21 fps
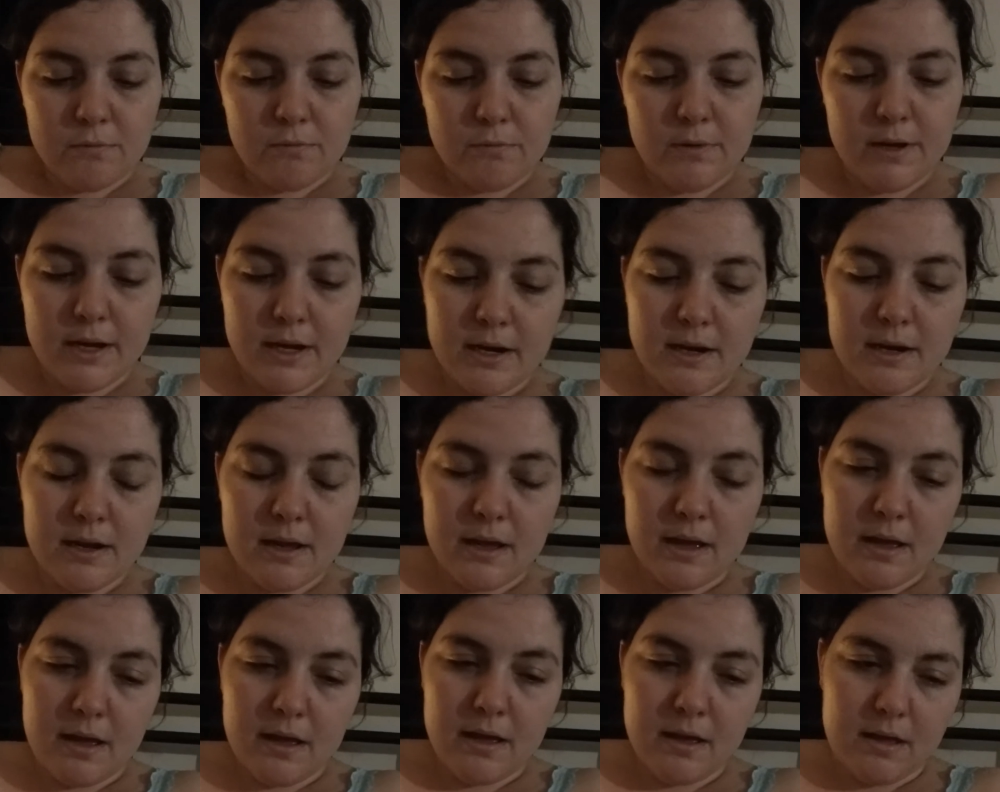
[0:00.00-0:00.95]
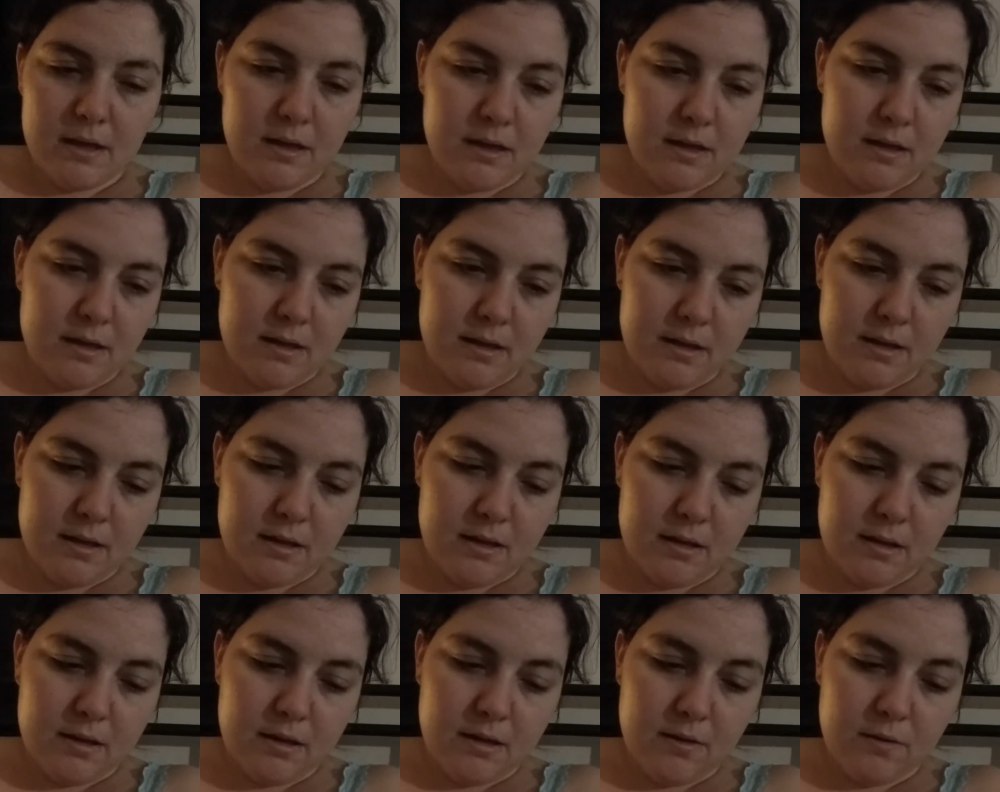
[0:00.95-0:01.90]
read
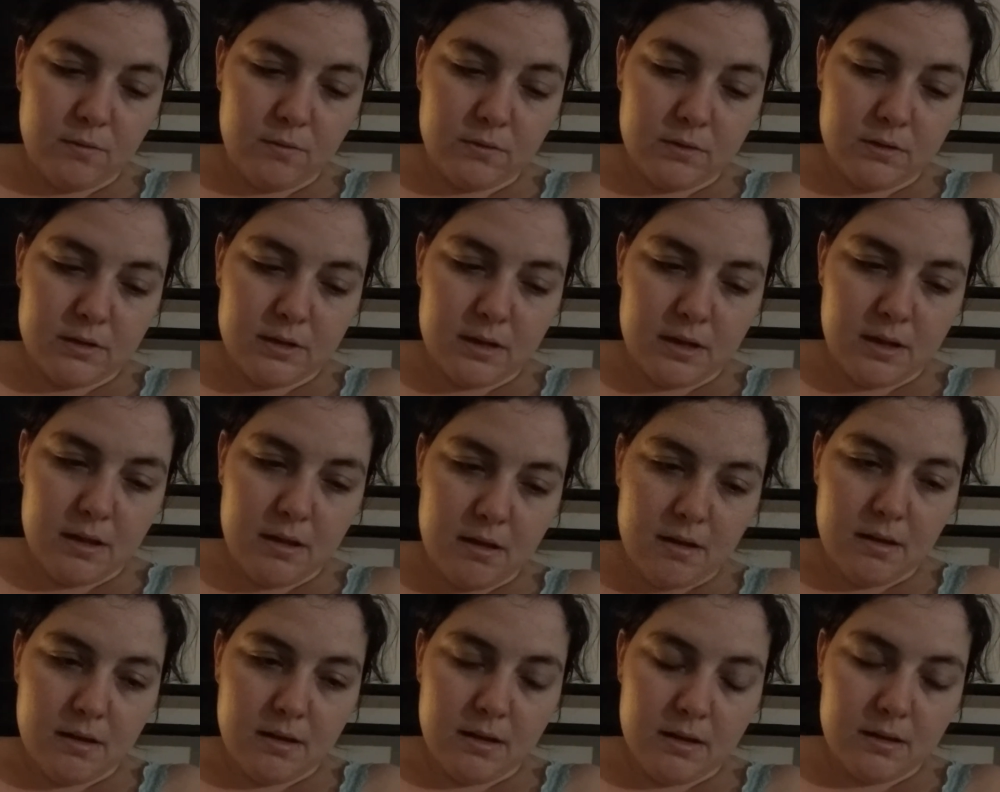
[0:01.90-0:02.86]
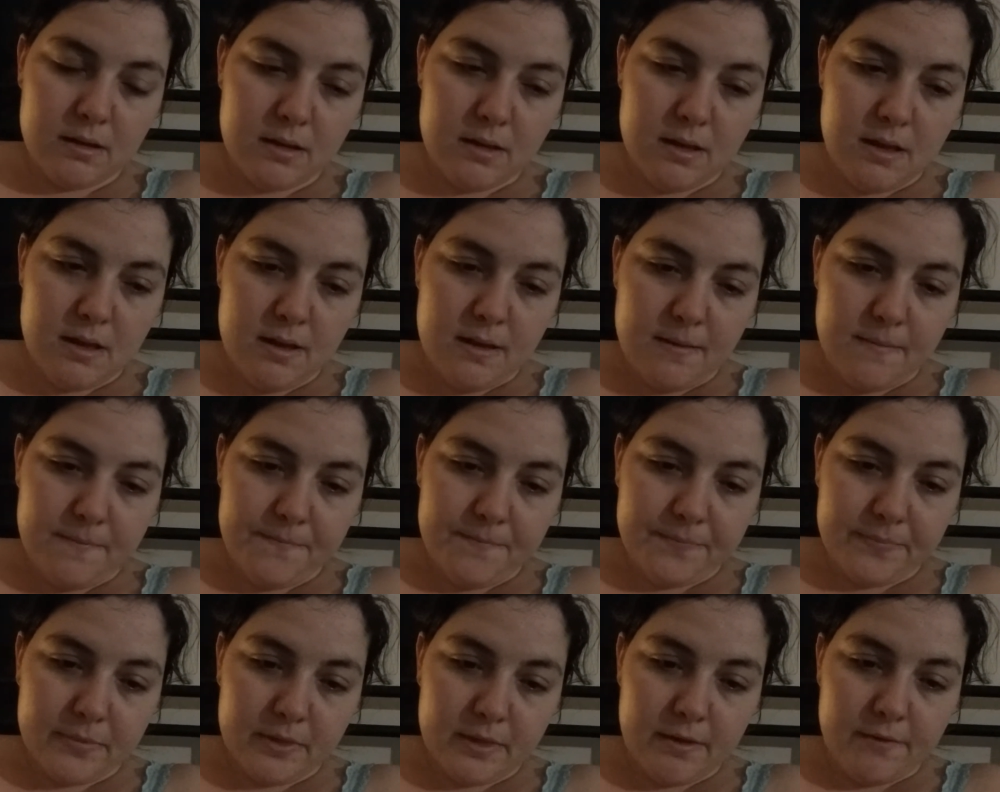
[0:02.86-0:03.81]
out
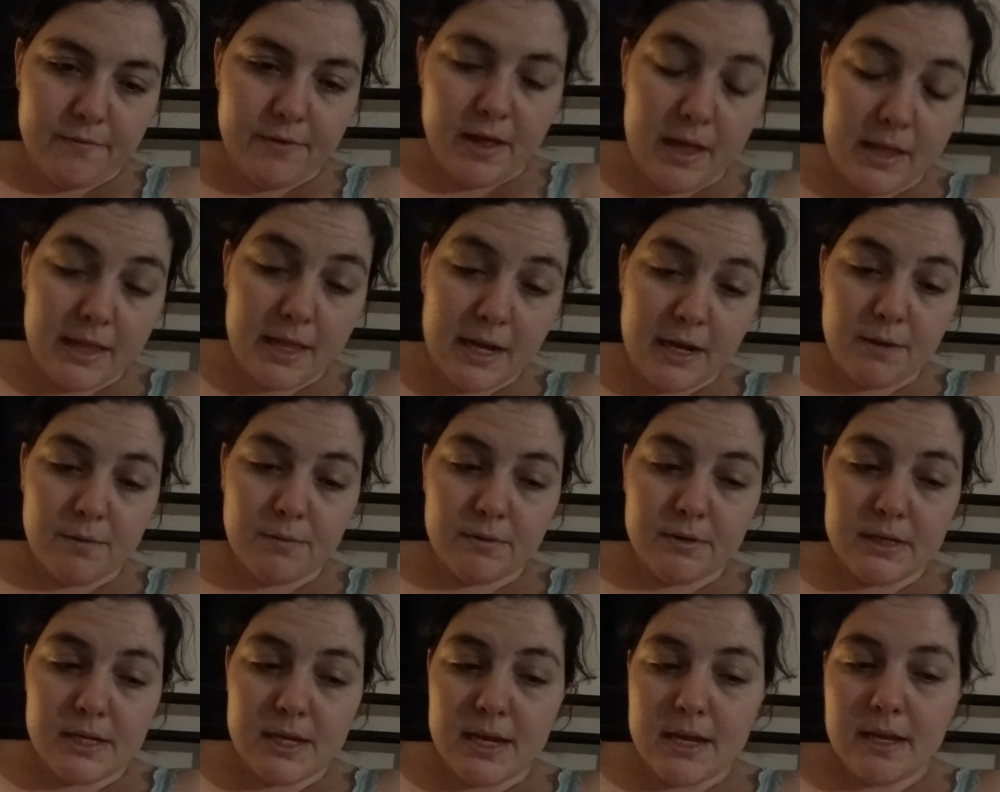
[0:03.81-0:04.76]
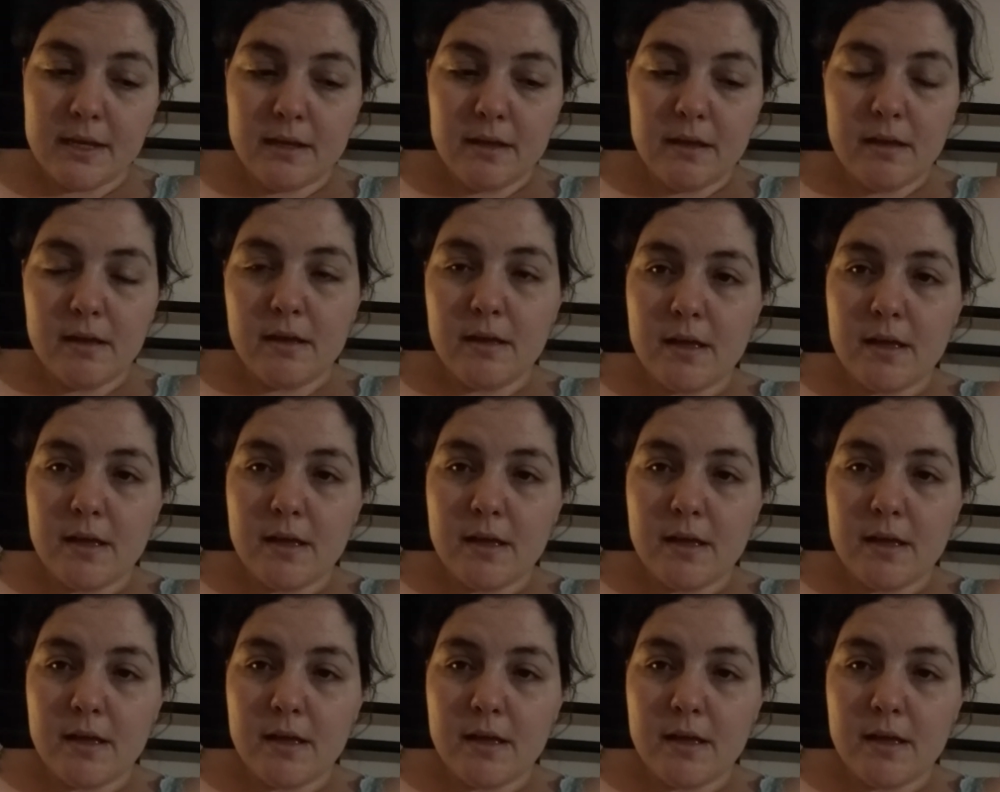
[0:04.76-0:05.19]
the FlyLady routine,